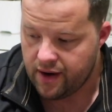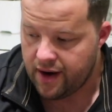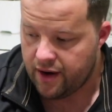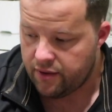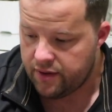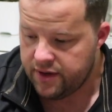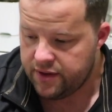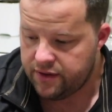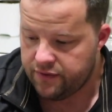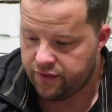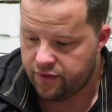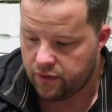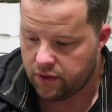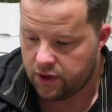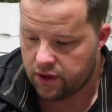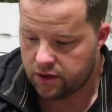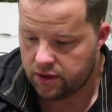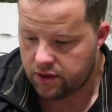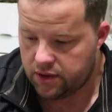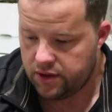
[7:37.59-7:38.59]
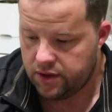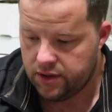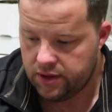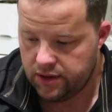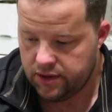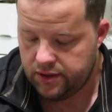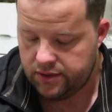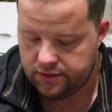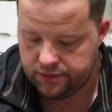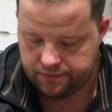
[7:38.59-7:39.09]
I don't need the fork.
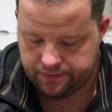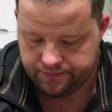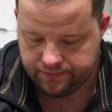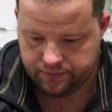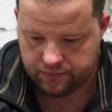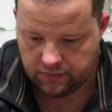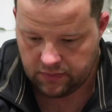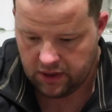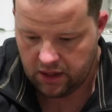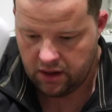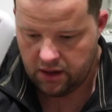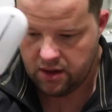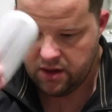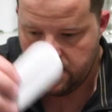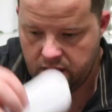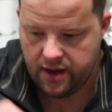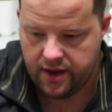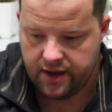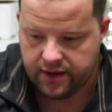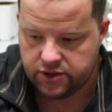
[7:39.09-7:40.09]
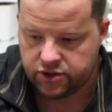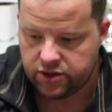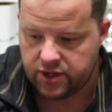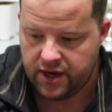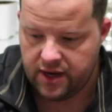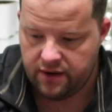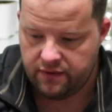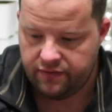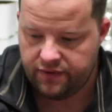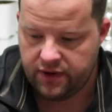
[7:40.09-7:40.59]
Extra
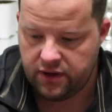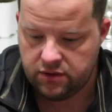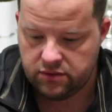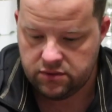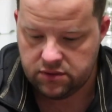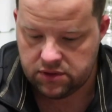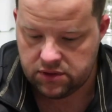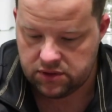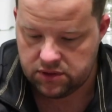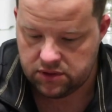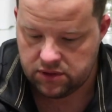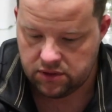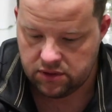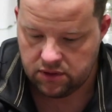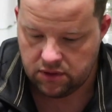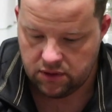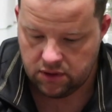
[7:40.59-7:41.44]
headphones.